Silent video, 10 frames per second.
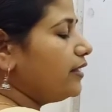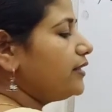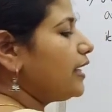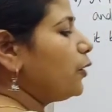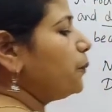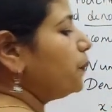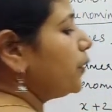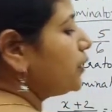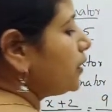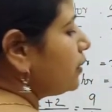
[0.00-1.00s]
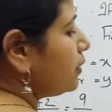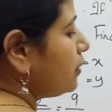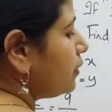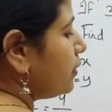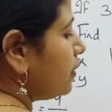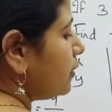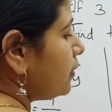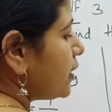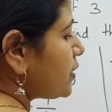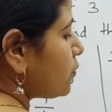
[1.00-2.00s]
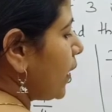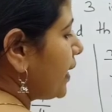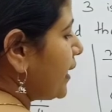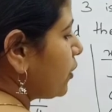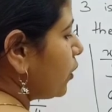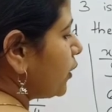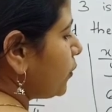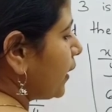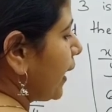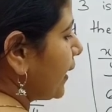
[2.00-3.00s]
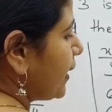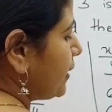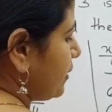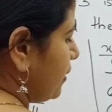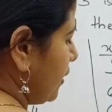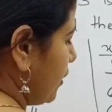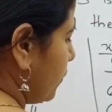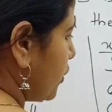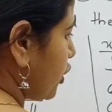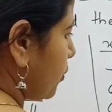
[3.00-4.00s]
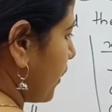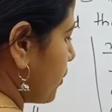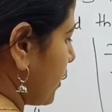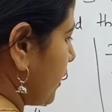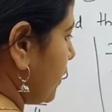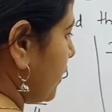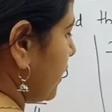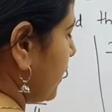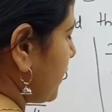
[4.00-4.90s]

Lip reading: Now put this y equal to 9 in which equation?